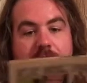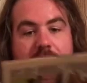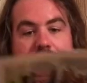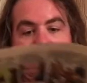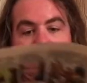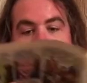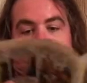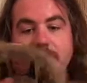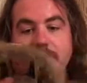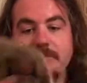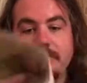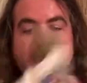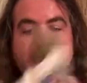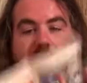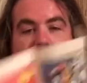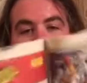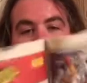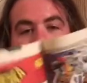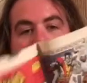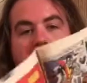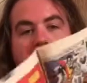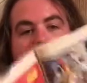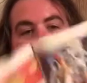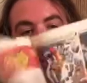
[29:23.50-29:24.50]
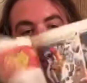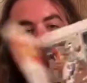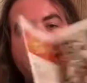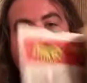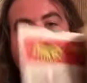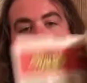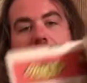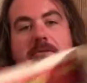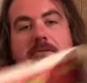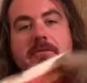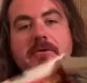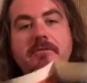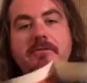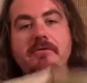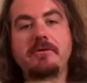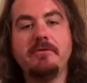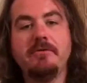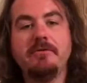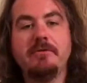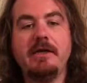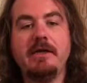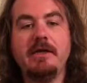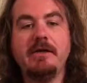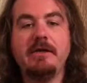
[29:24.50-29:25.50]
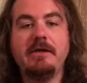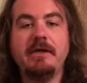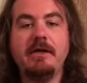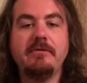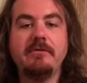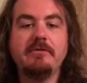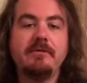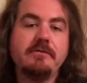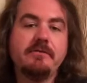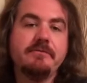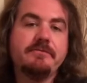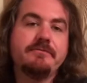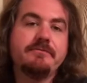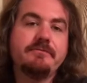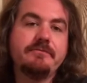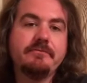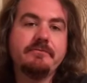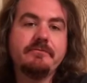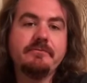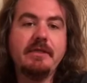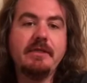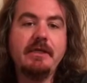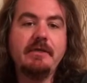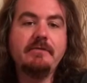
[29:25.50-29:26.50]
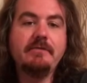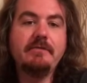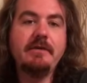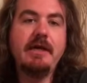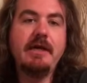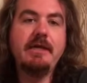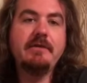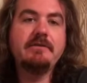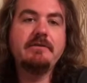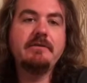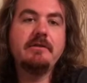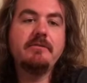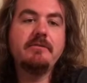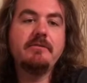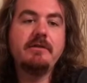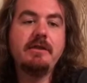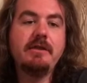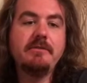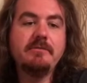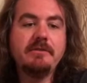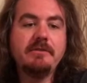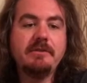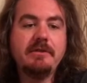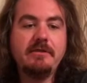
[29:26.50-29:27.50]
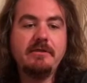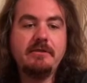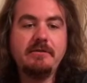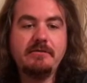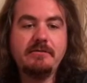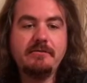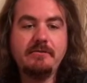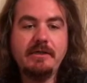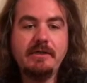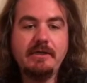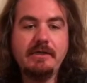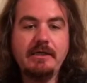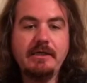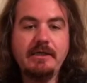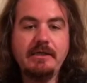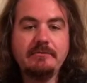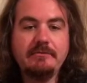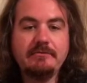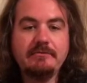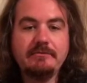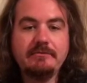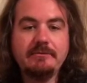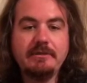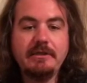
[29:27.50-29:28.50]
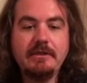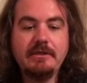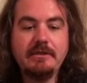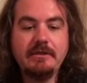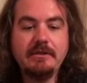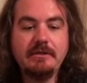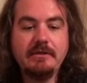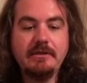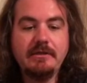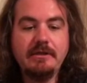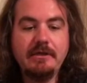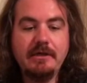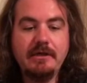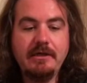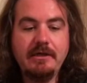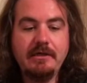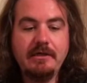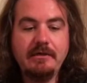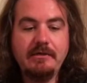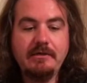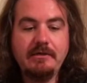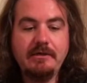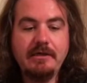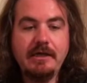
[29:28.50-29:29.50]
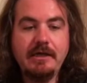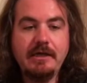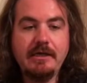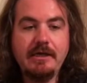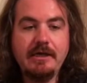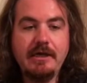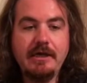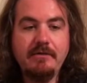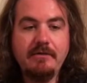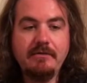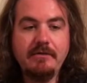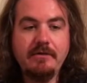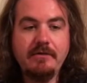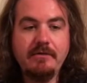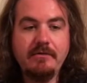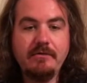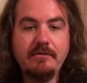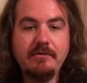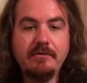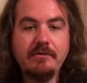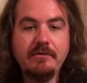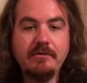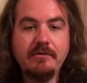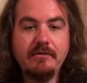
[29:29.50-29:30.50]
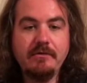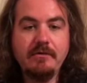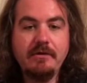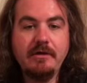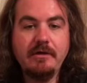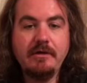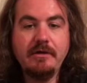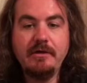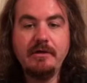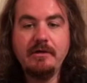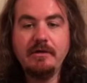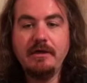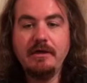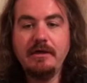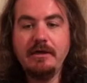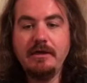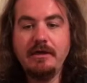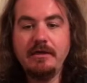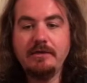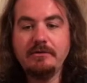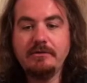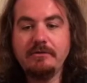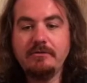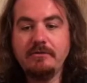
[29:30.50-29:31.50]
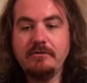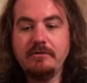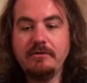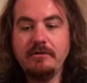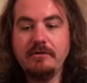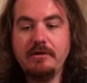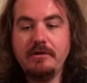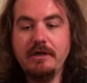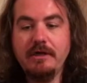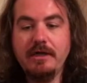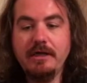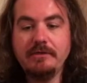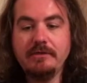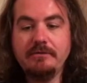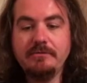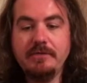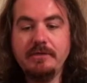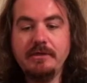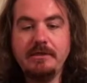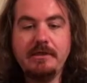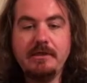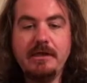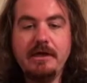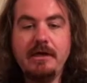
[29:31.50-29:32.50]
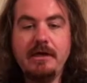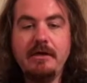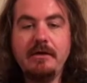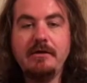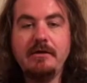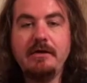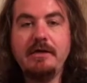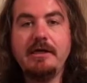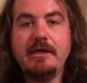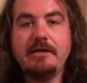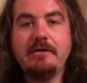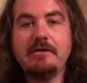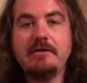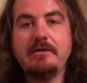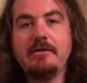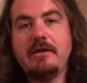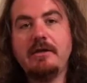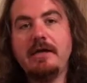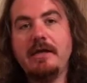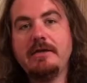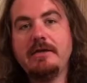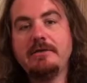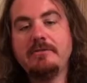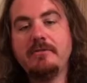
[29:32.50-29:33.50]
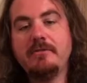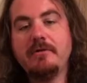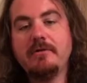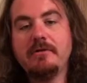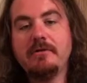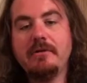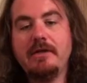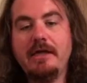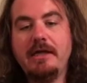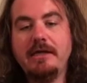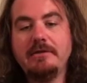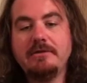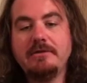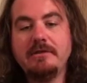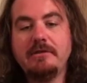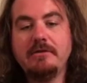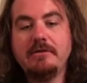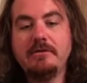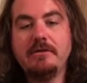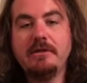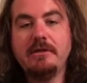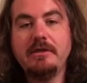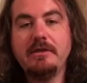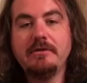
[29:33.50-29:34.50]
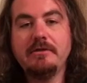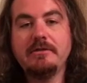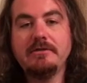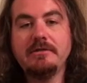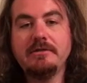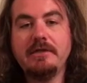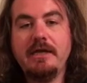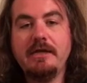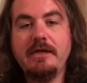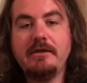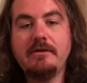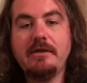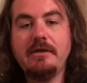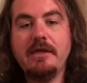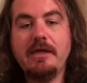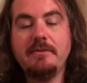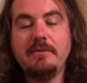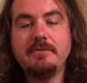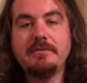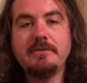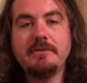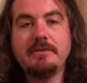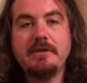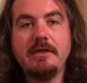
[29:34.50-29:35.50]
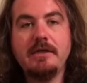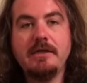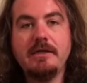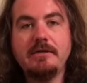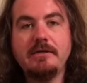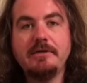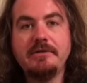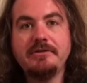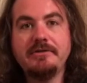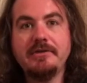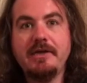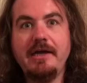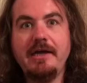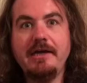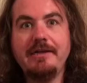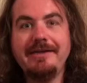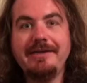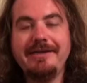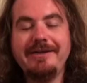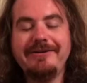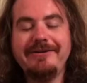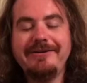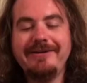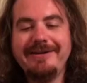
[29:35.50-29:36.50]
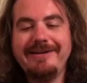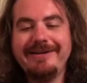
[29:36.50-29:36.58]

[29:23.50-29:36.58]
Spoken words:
some sort of X-Men comic book without a cover. Yeah, hey, still reading material. Why not? You got kind of an older school X-Men there. You got the more classic looking Cyclops design there.